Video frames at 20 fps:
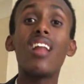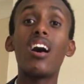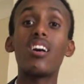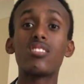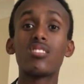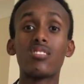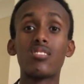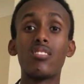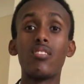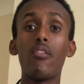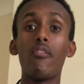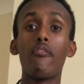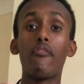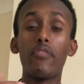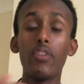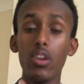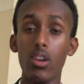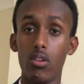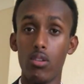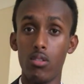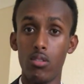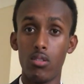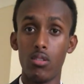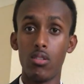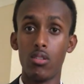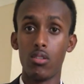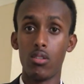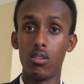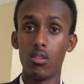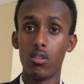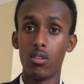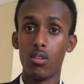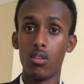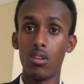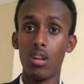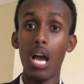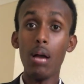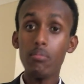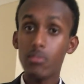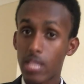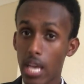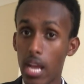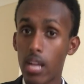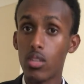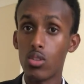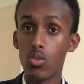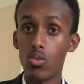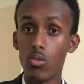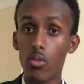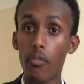last fear, I'm telling you,